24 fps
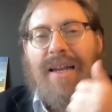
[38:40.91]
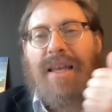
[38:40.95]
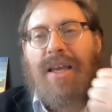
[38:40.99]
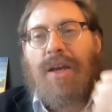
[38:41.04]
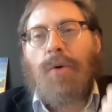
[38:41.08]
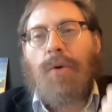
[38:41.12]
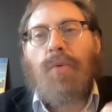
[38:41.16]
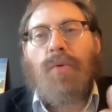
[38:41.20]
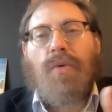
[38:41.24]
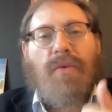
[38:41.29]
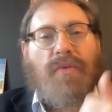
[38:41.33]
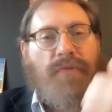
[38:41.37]

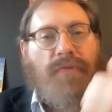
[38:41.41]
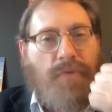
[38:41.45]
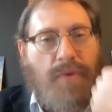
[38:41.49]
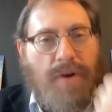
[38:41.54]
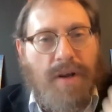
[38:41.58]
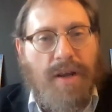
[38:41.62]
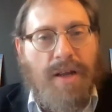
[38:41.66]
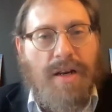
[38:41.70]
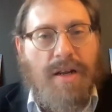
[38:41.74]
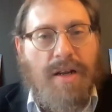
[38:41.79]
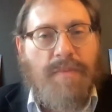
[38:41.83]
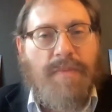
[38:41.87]
equal
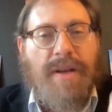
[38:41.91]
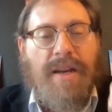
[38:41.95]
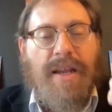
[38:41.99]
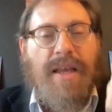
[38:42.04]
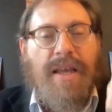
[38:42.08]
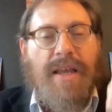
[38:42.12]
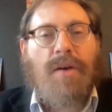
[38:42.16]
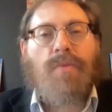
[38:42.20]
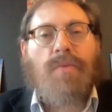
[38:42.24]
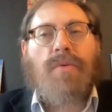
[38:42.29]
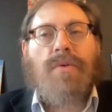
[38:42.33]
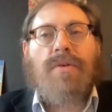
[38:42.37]
freedom, it
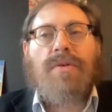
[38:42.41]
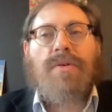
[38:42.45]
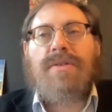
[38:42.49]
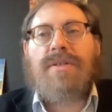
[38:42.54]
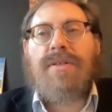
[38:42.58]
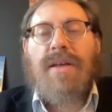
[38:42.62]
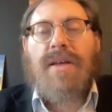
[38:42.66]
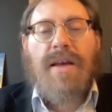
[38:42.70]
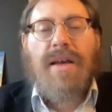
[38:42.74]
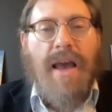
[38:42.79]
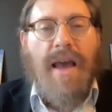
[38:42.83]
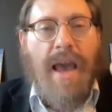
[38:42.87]
equals